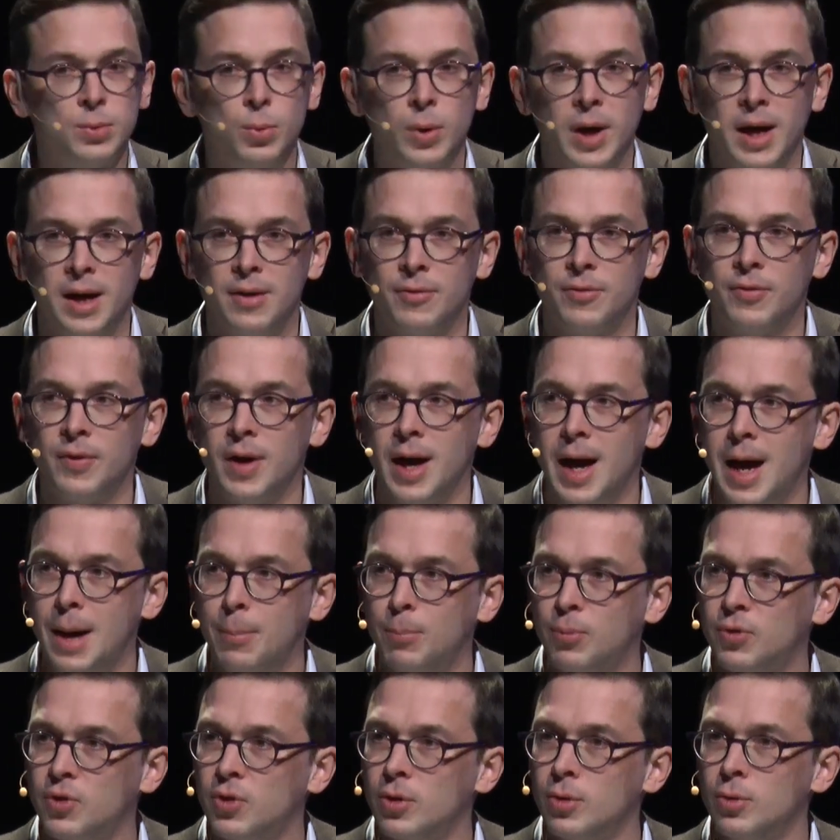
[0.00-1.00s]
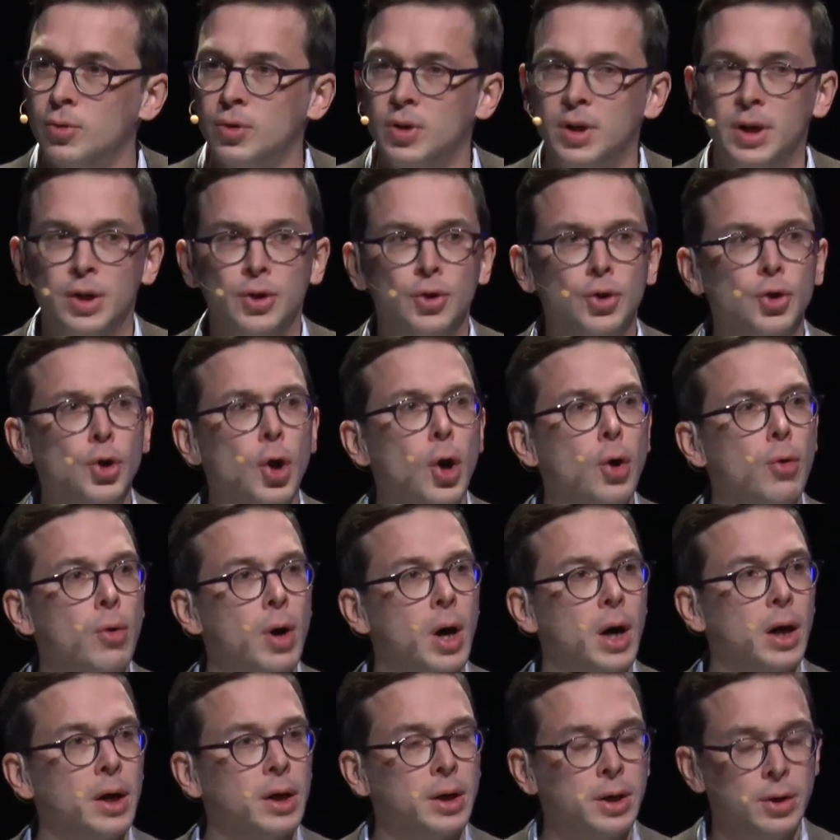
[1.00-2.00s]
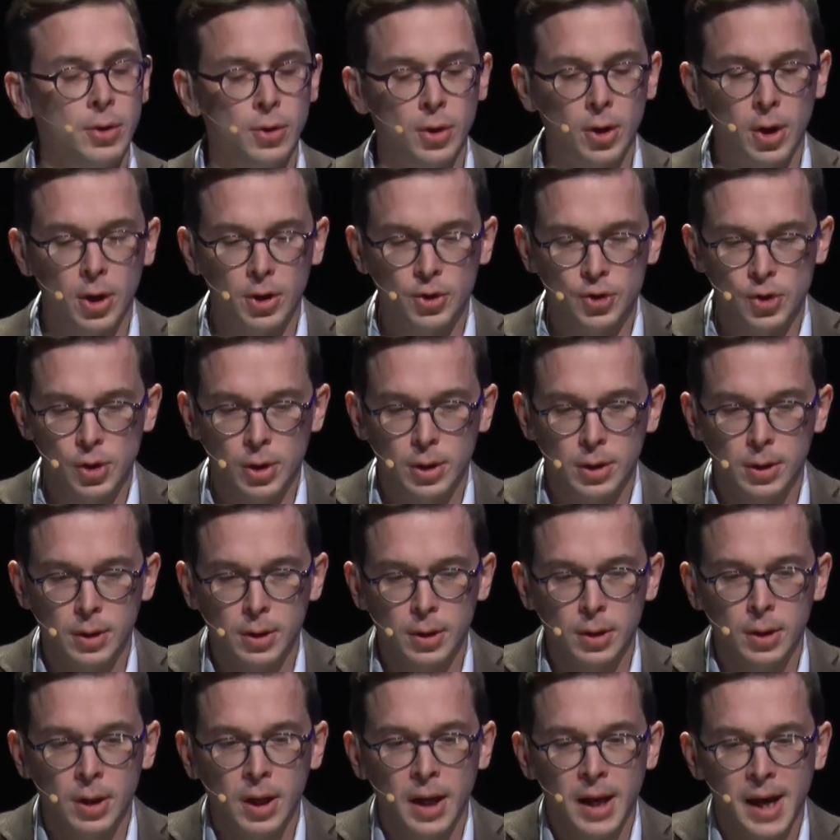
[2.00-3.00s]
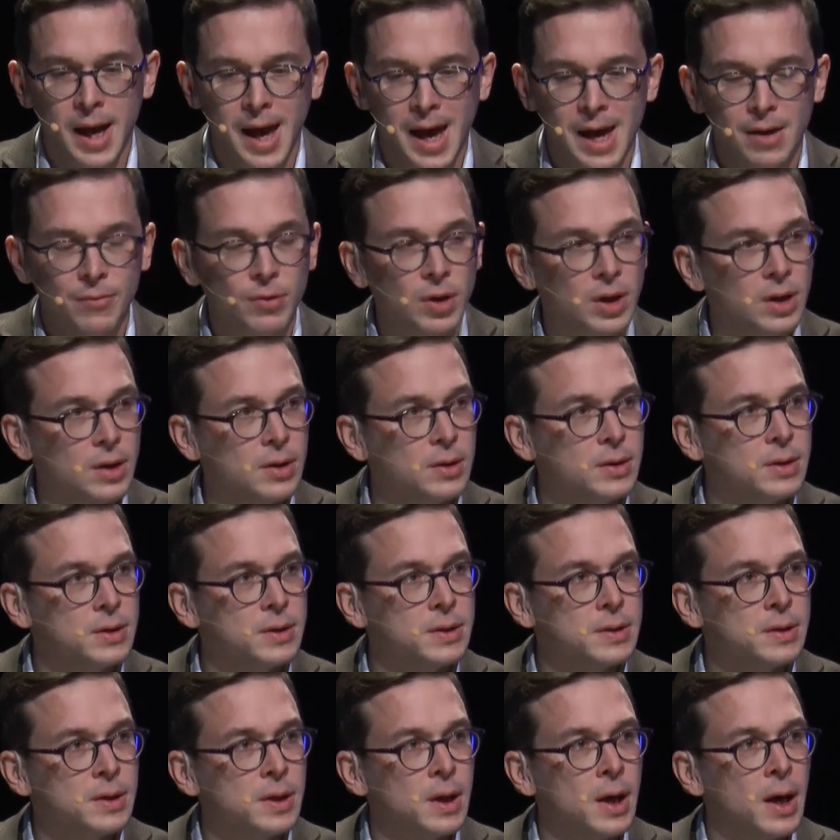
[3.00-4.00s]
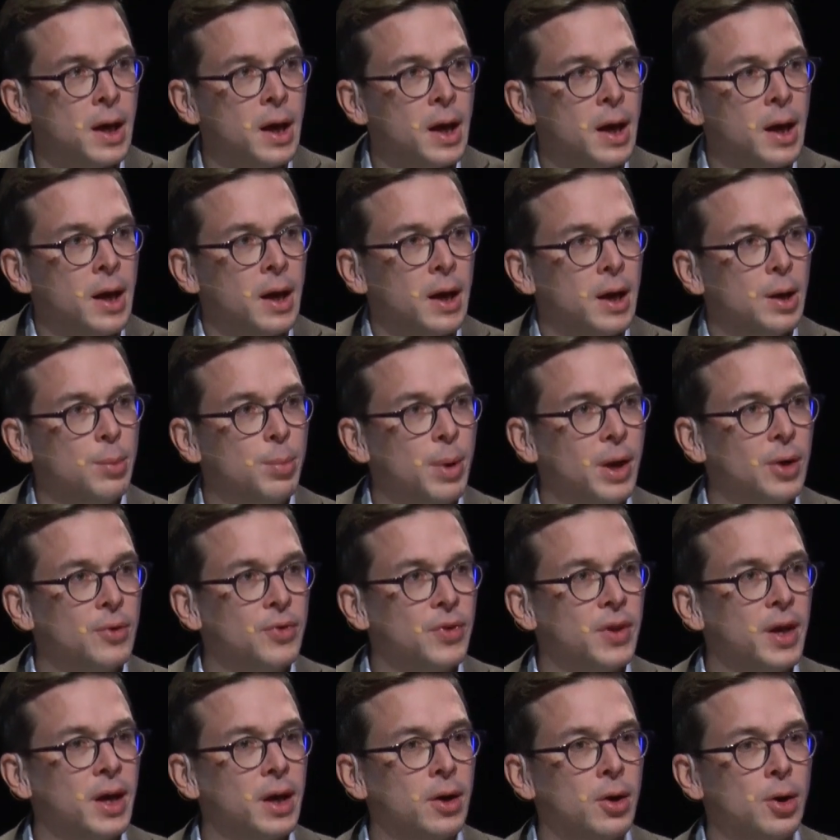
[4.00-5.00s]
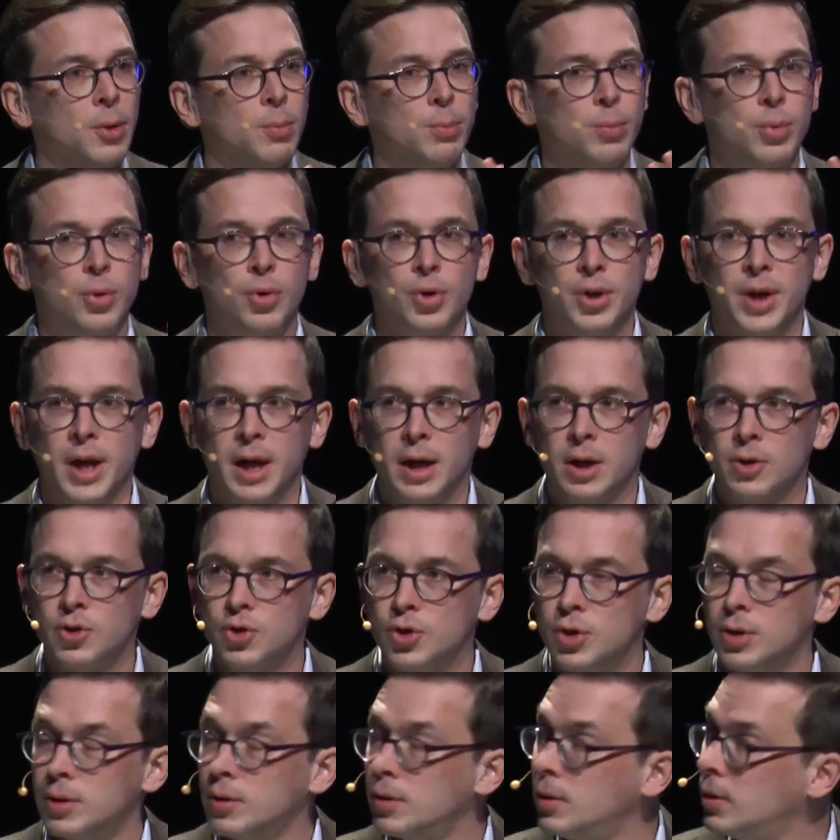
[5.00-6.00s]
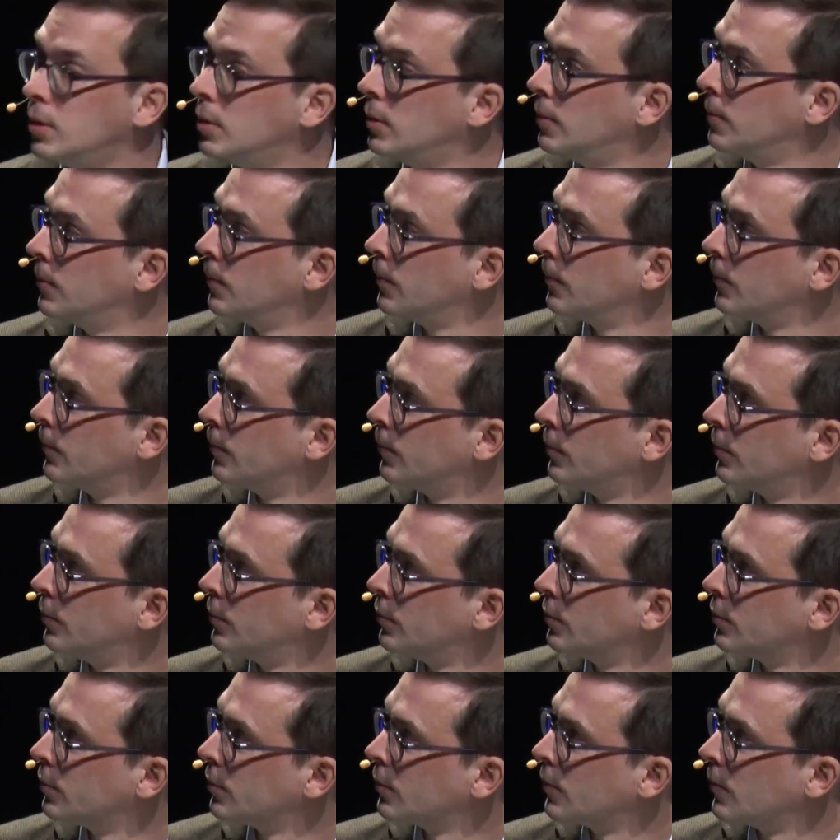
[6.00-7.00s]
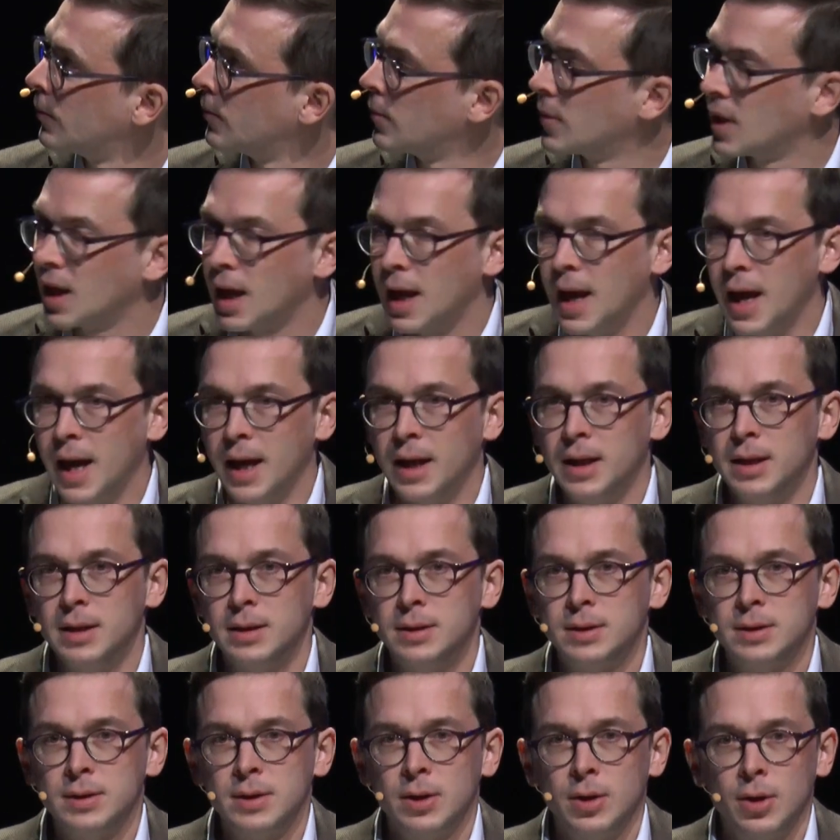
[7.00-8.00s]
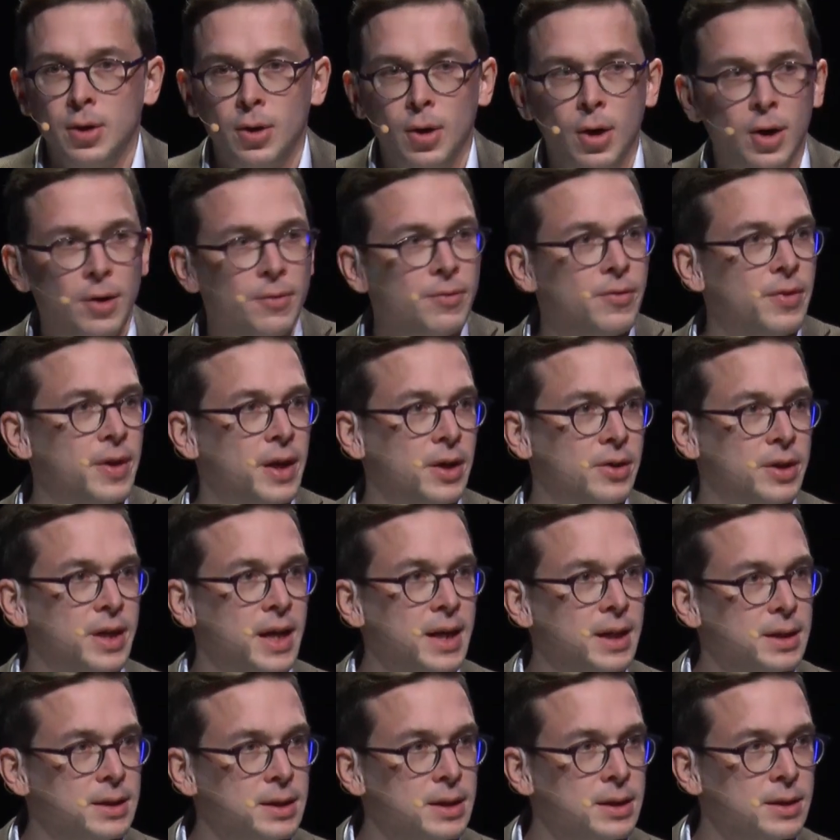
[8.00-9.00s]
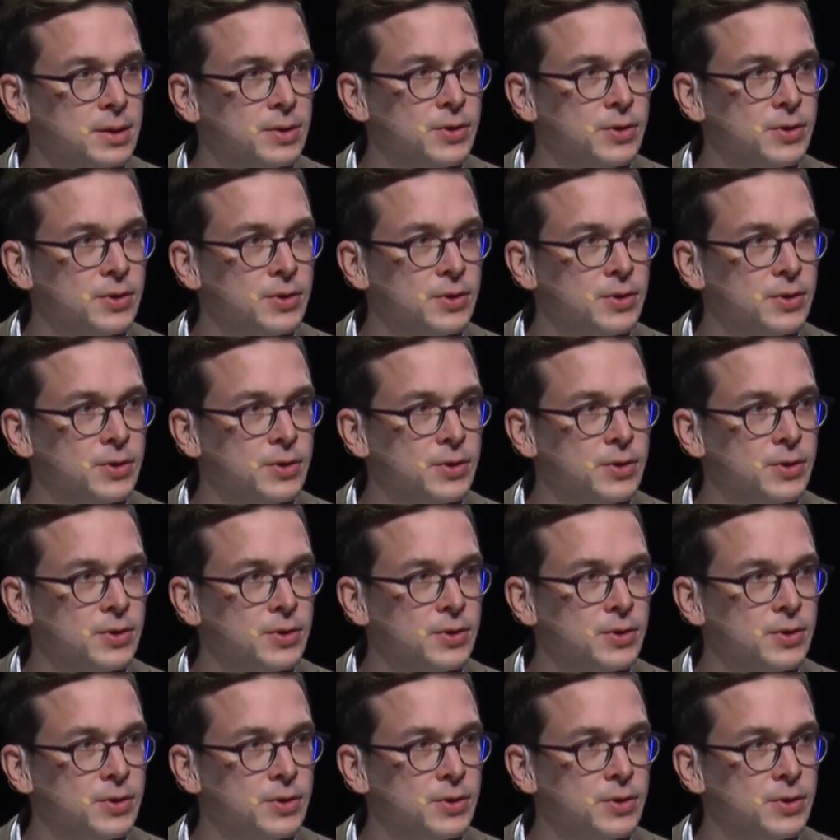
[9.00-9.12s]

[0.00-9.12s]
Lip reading: We have absolutely no archaeological evidence about their production and of their dating.